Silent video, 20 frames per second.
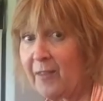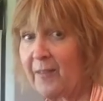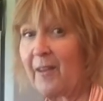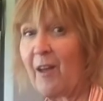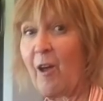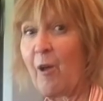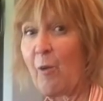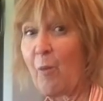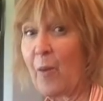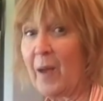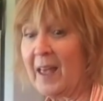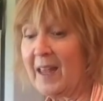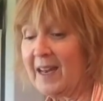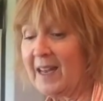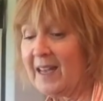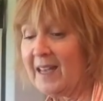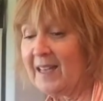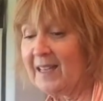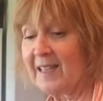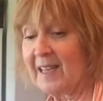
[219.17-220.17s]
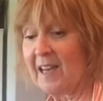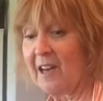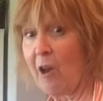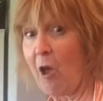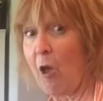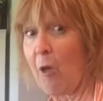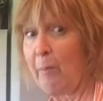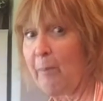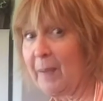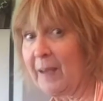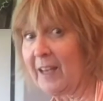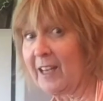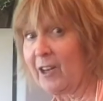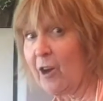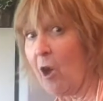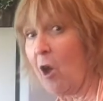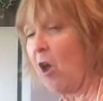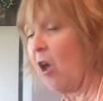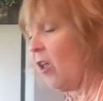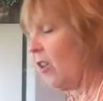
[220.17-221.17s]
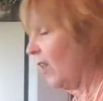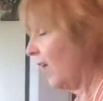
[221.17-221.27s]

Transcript: I'll wet it and I'll pick it all